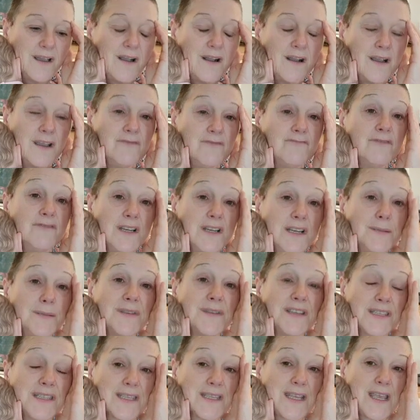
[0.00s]
I really
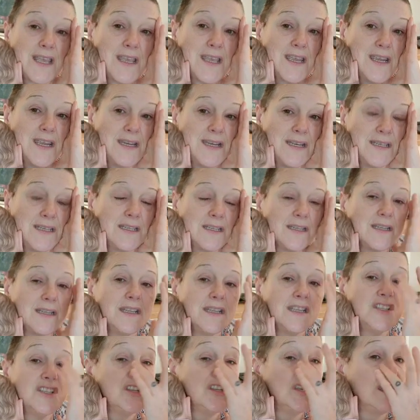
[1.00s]
miss that. And
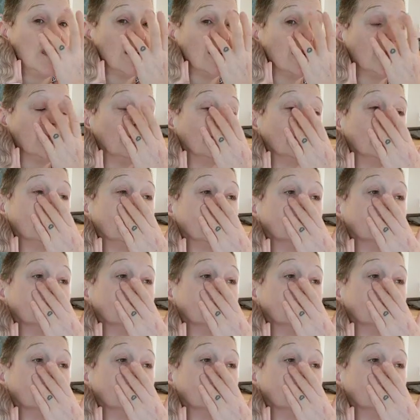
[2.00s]
this year,